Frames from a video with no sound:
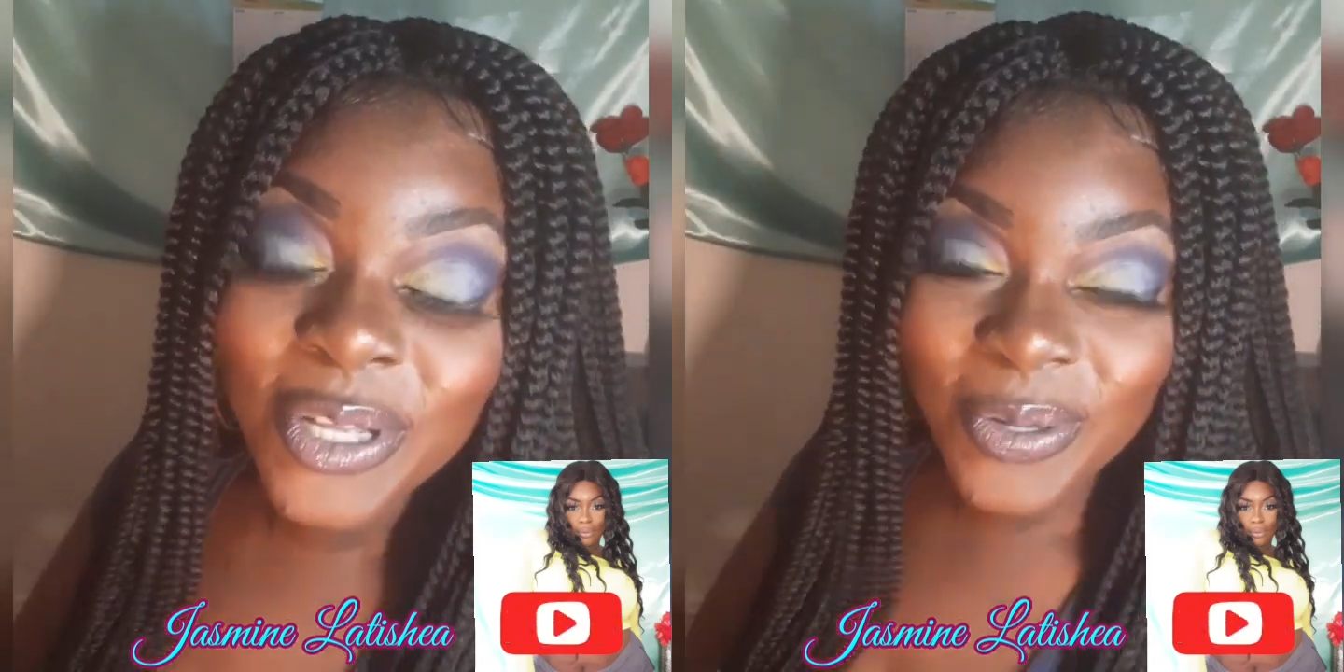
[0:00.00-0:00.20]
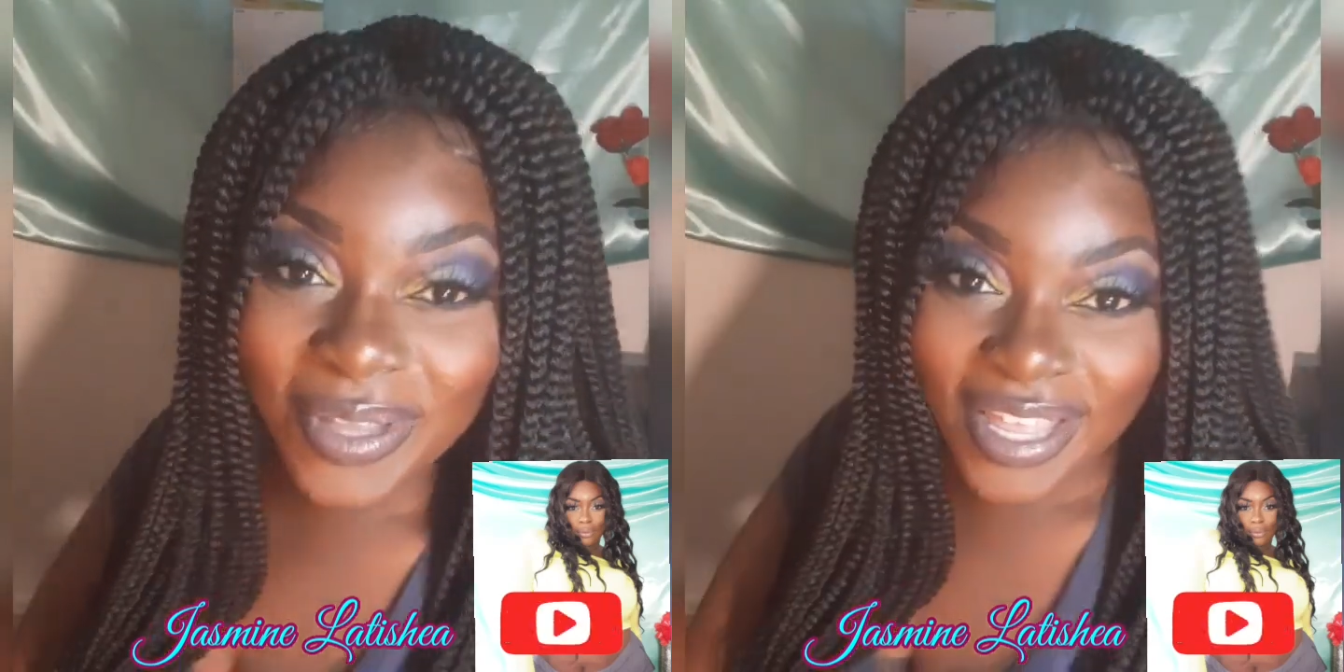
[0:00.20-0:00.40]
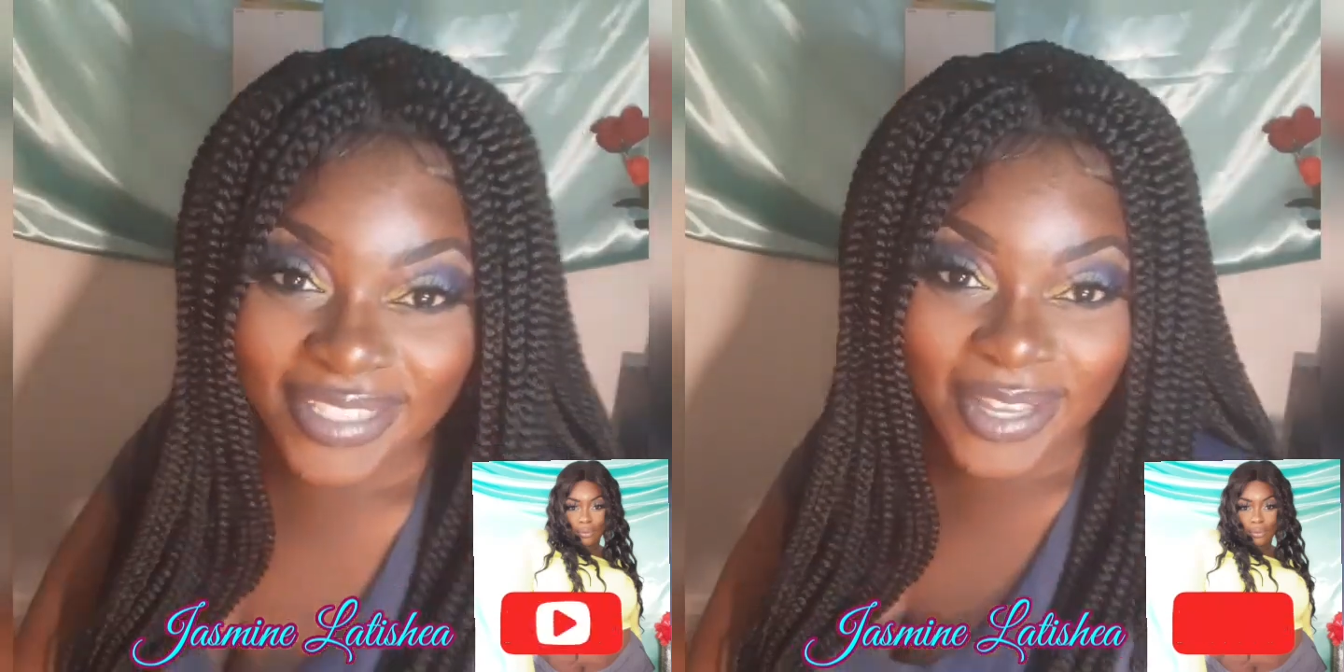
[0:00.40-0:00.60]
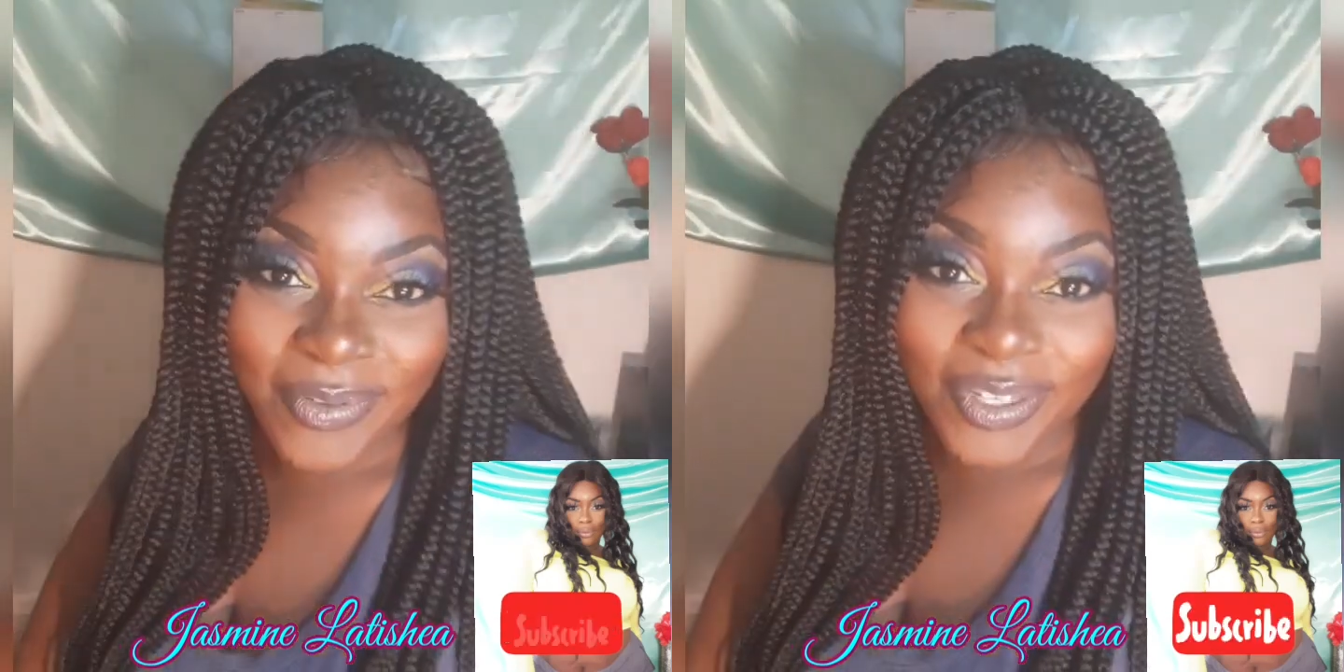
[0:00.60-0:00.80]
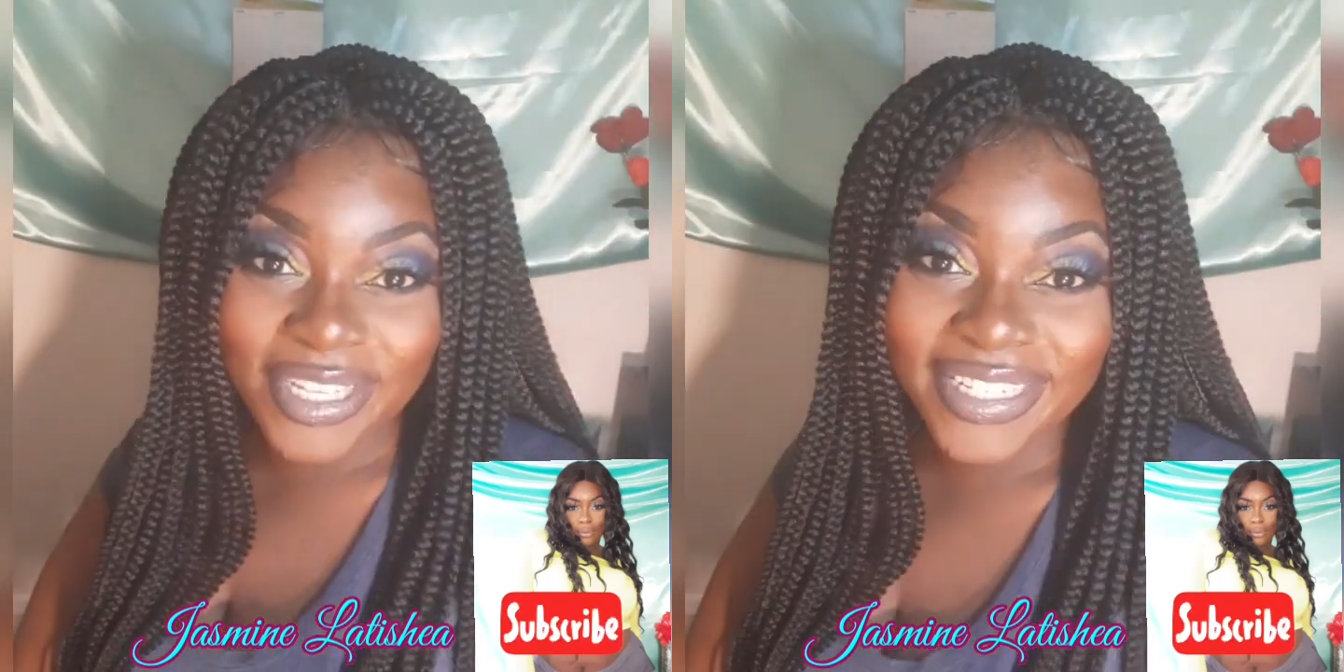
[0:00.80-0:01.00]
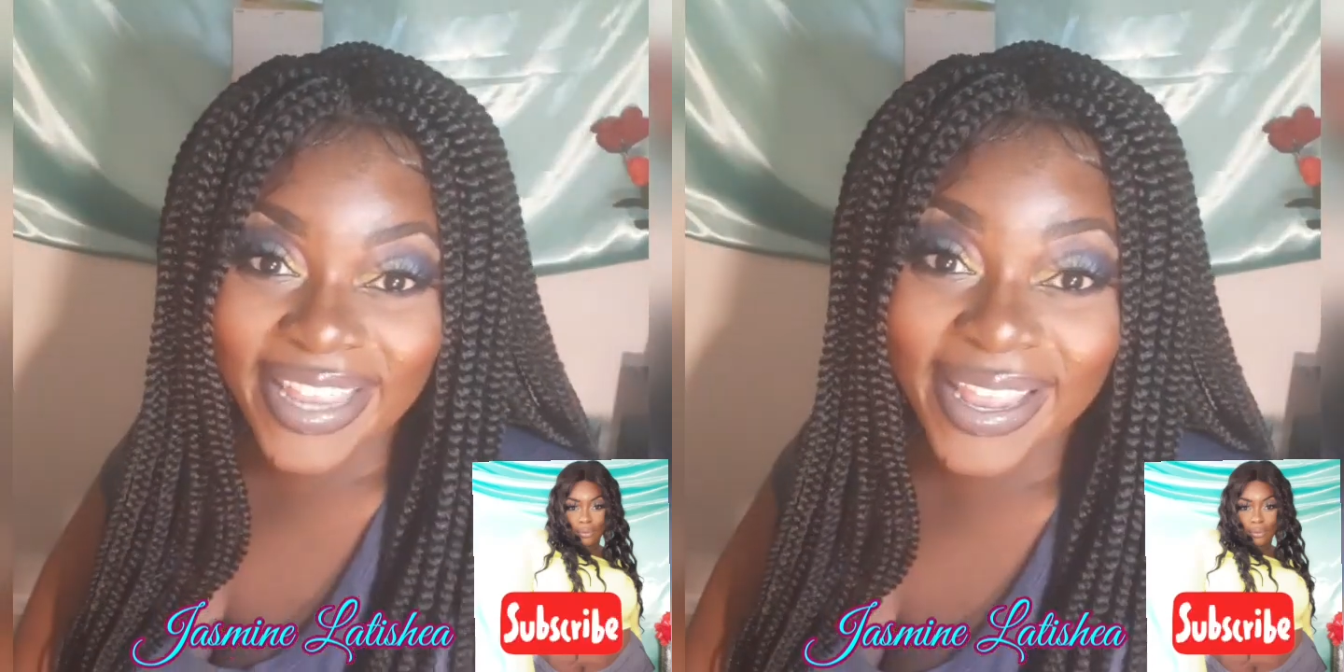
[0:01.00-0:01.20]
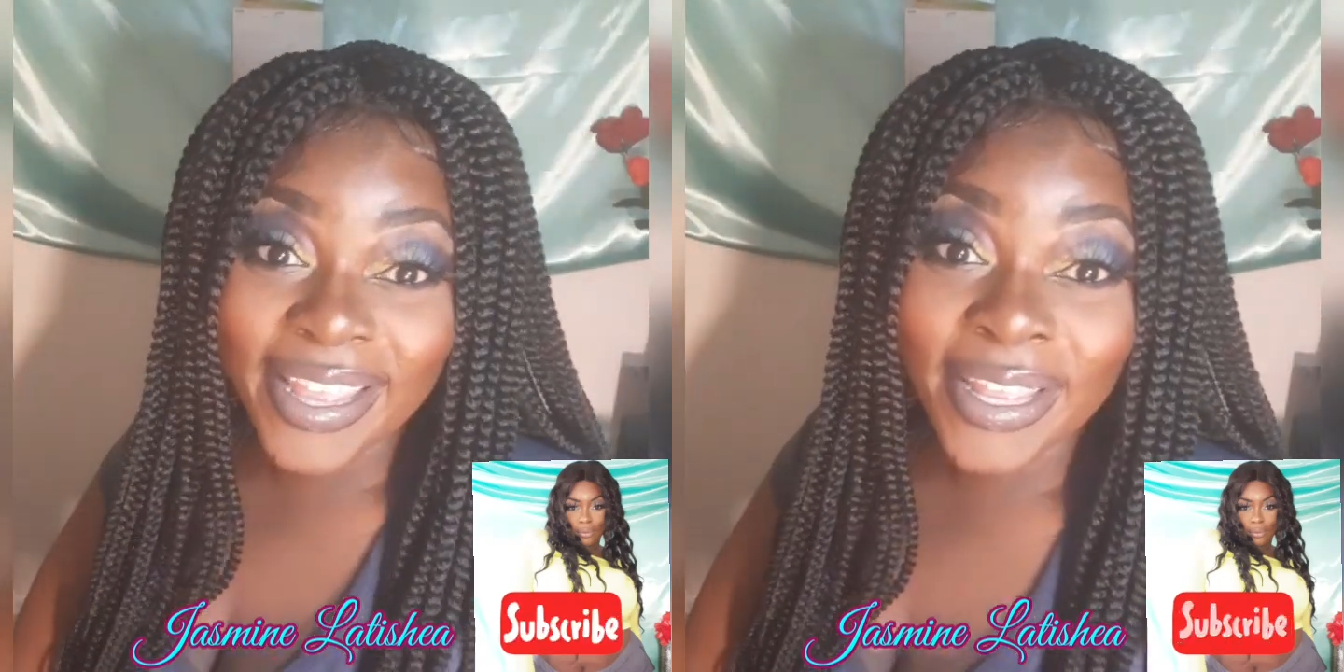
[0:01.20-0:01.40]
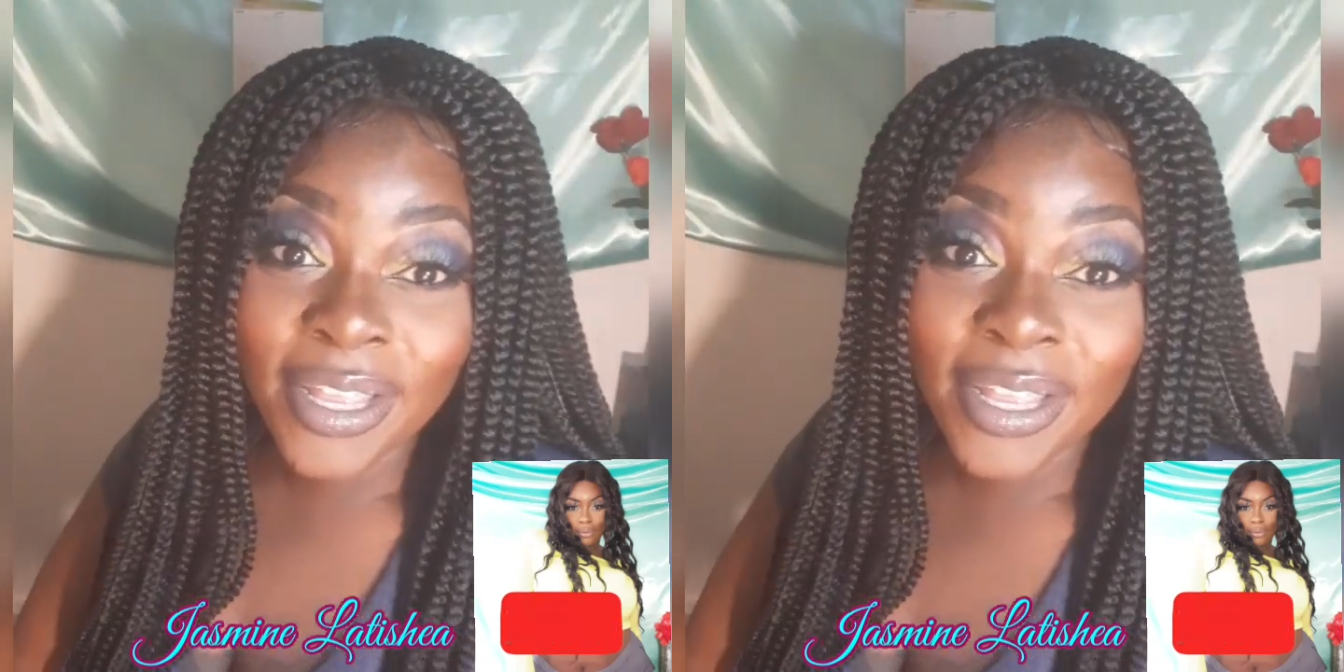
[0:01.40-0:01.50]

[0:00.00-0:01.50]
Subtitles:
you guys have a good day